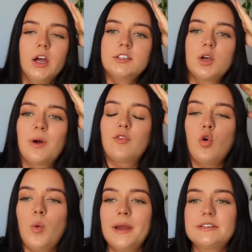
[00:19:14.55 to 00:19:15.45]
So I've
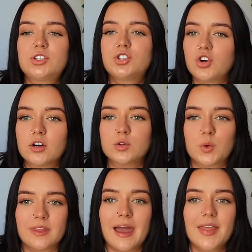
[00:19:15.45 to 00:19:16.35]
always struggled
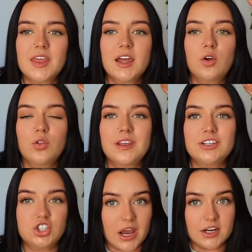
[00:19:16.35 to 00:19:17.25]
with it. And then I got the
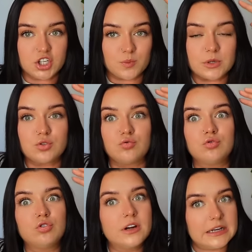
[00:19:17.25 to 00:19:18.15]
injection, which
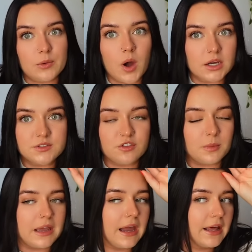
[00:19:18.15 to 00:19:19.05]
really worked for me.